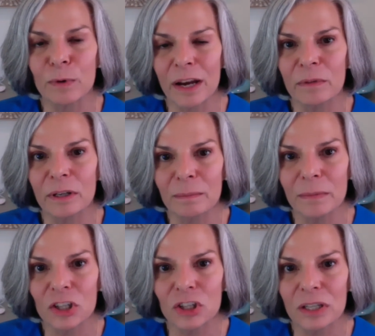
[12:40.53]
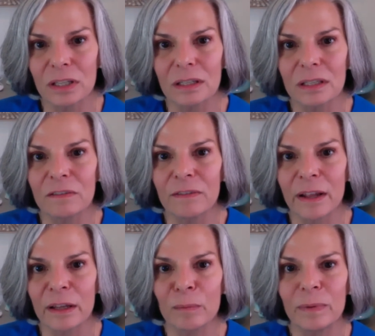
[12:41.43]
primary mission
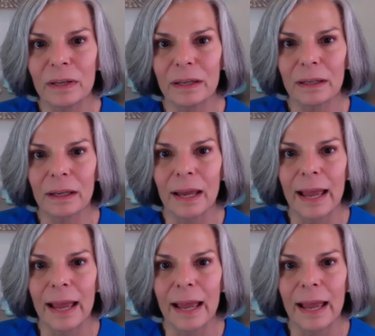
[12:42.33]
developing